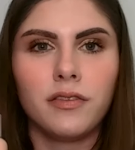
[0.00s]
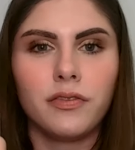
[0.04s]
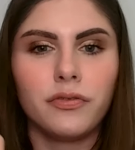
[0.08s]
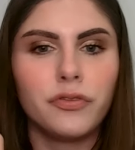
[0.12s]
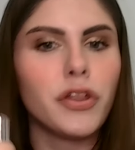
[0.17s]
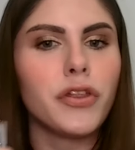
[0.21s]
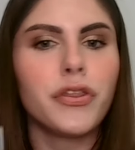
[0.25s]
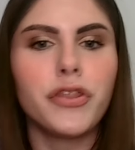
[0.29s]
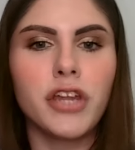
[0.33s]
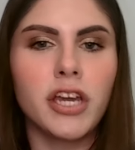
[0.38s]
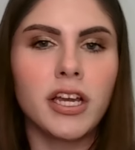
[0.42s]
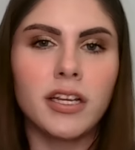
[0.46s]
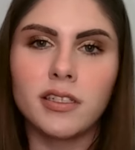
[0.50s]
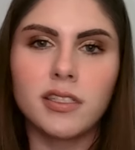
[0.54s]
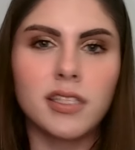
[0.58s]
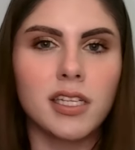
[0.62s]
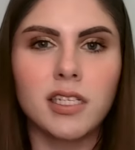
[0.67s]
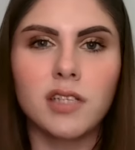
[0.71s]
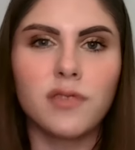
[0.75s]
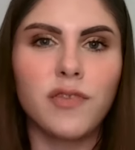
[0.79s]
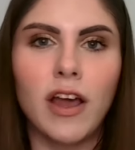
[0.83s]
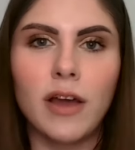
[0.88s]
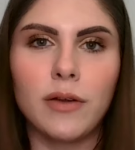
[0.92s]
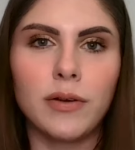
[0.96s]
the things
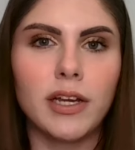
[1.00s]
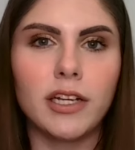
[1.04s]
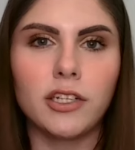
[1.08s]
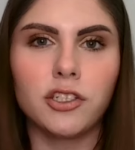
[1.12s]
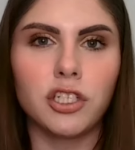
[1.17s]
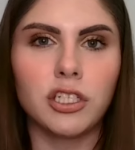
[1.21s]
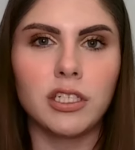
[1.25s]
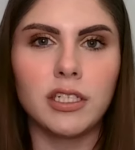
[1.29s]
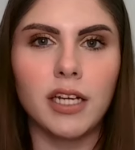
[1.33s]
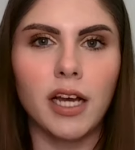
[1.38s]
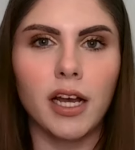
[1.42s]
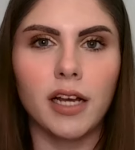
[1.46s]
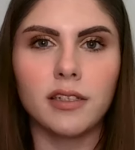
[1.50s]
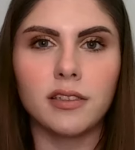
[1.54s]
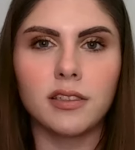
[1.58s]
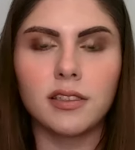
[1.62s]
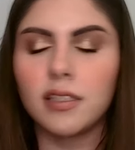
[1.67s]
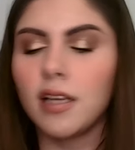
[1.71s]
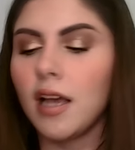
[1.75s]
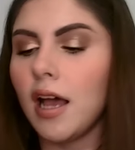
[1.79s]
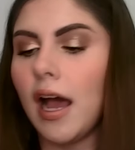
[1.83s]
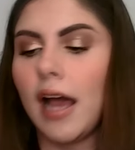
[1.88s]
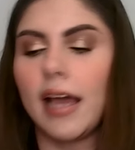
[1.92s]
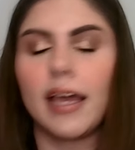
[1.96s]
this foundation does.